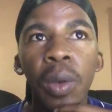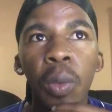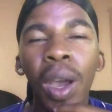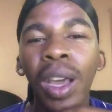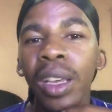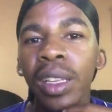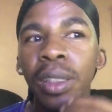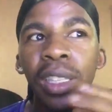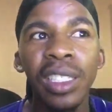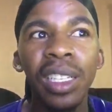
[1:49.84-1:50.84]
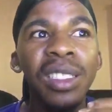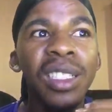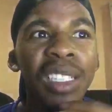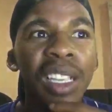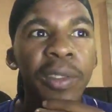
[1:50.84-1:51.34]
while the
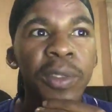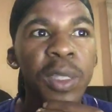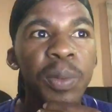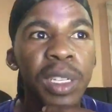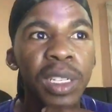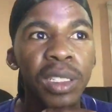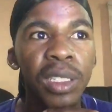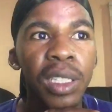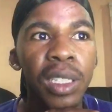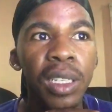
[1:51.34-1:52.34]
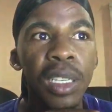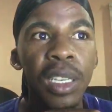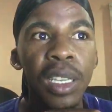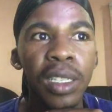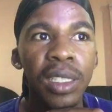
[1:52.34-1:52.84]
challenges I've experienced
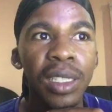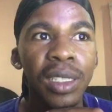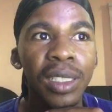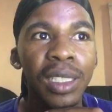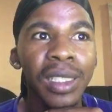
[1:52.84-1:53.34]
is that